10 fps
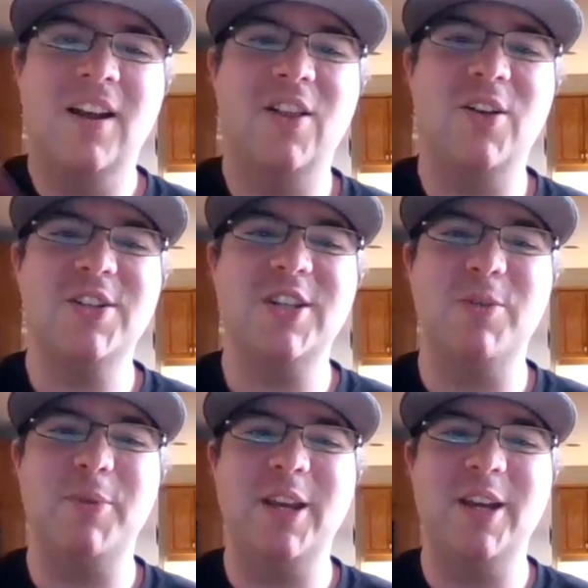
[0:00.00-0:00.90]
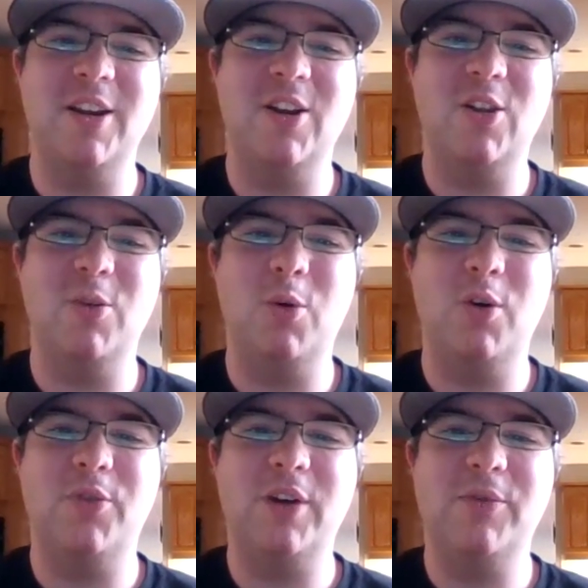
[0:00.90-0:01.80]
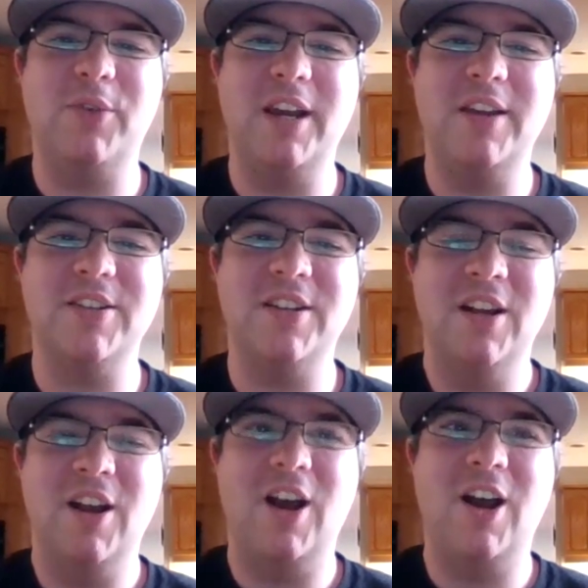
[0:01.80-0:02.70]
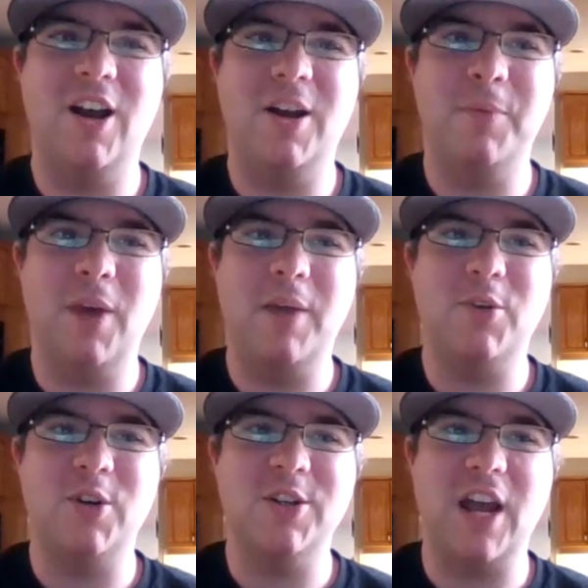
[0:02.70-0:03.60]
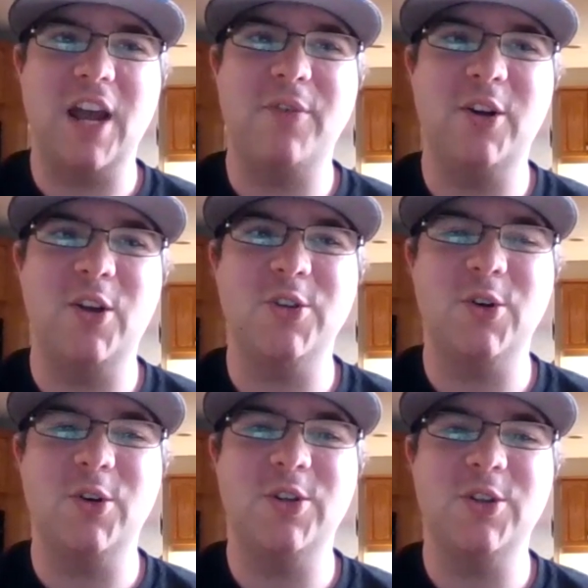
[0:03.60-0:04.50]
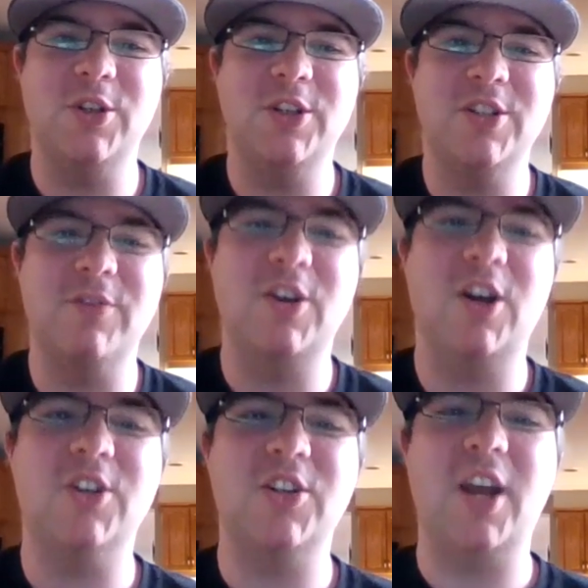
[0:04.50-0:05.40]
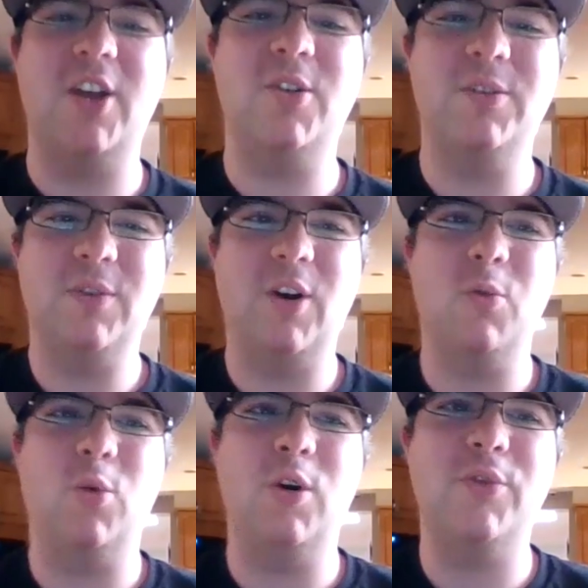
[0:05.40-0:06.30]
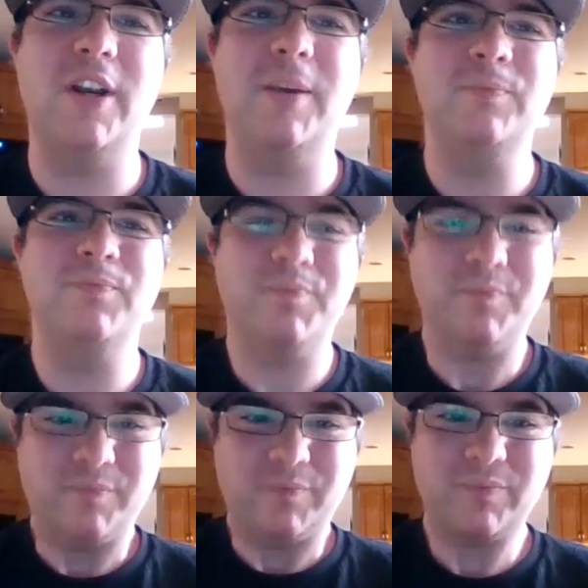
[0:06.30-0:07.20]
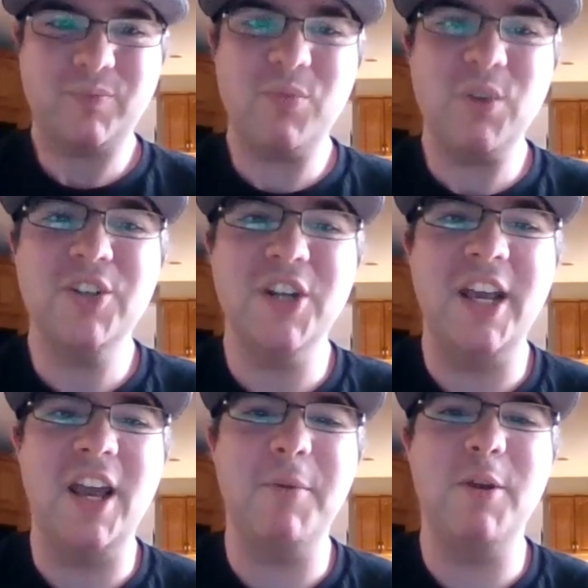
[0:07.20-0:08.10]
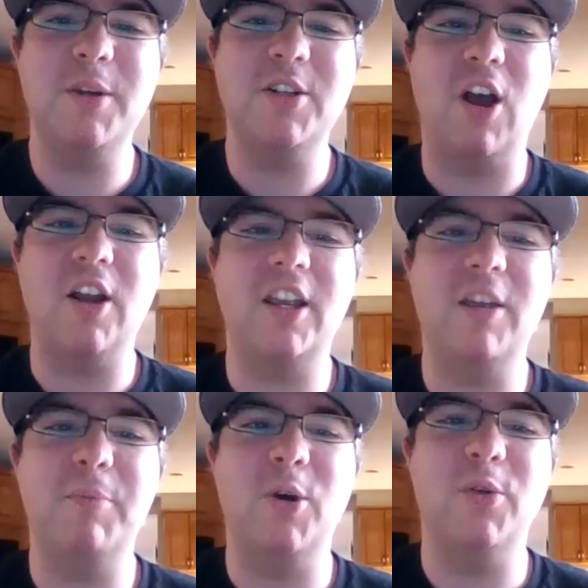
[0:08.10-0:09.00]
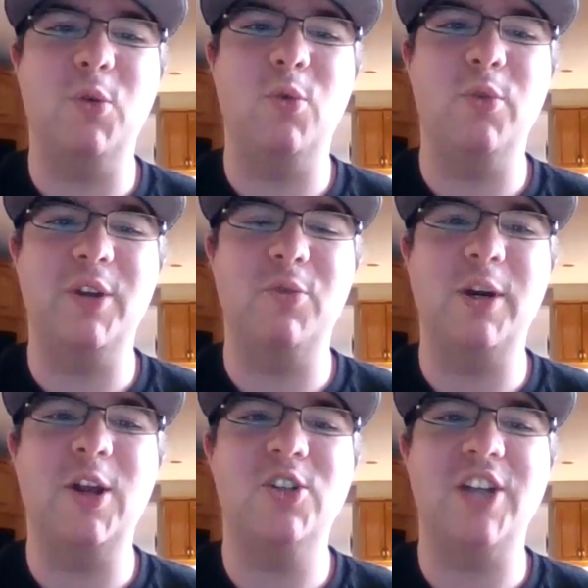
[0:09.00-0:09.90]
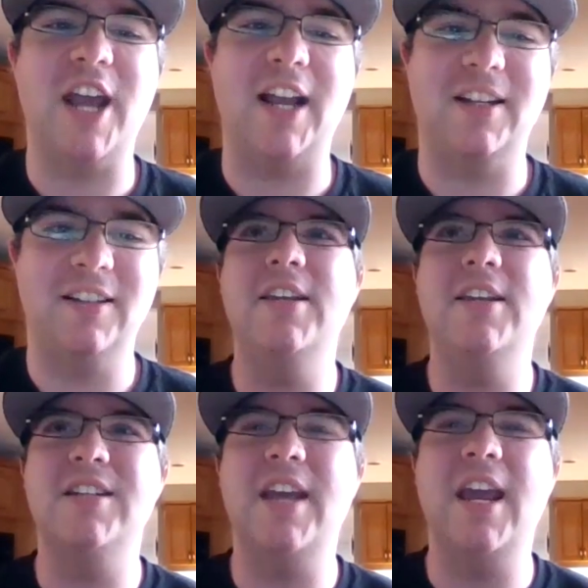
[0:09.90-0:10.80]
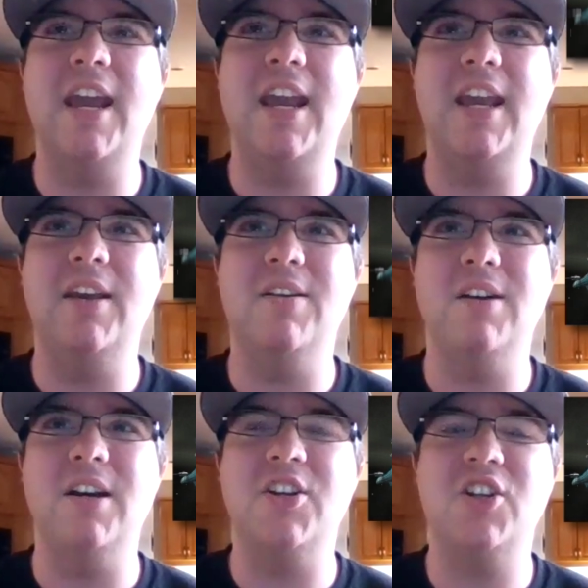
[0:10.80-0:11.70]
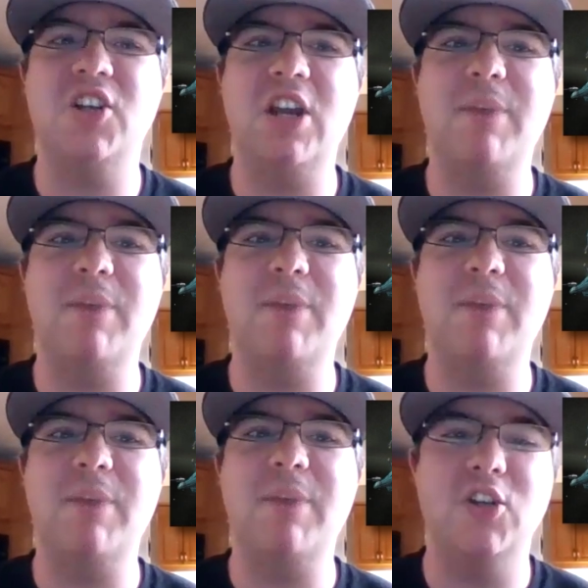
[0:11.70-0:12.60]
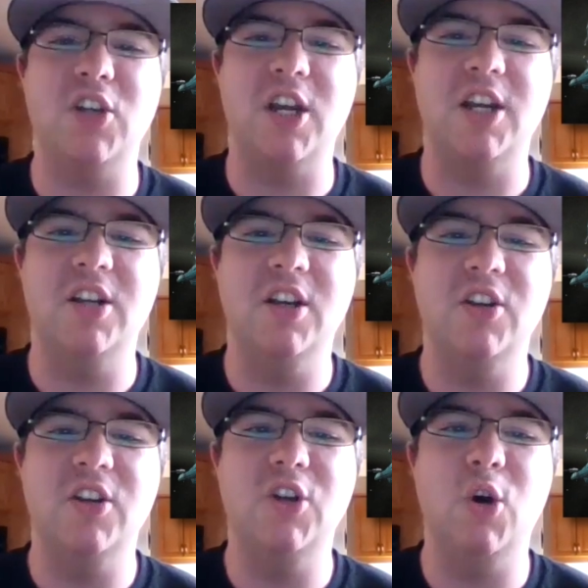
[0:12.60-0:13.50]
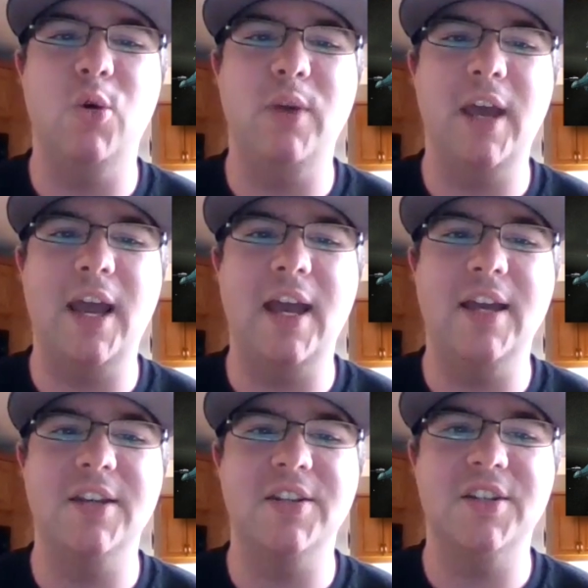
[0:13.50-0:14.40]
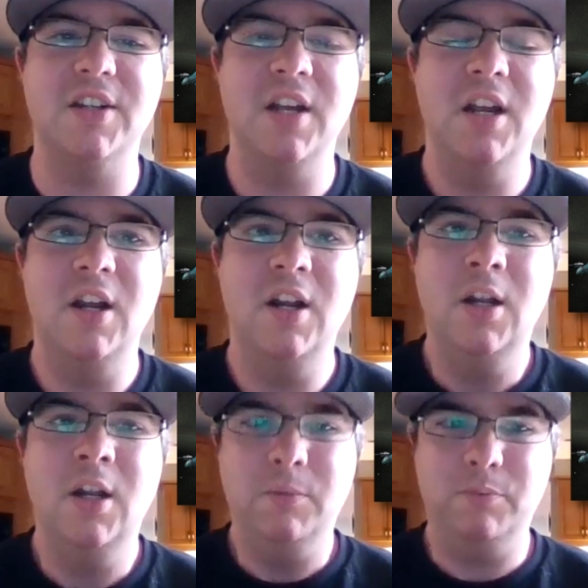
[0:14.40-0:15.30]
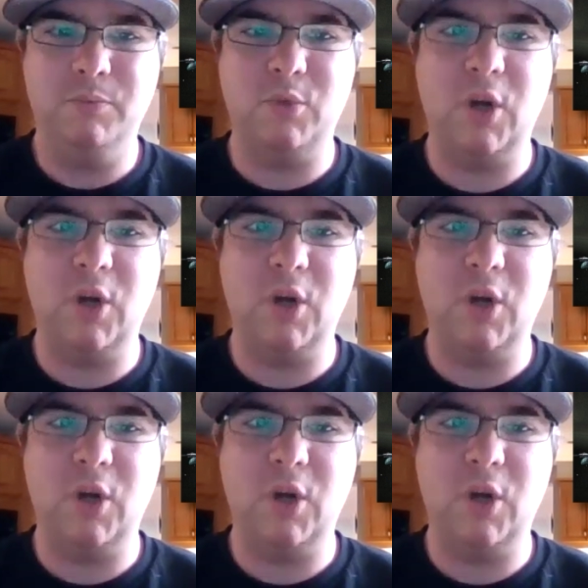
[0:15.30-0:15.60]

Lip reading: Hello, CLB, and hello, Warframe fans. I'm Chris Safford, also known as 37 Dark Shadow on Warframe. Today, I'm going to be talking about the Railjack. The Railjack is a ship that you can get in a mission known as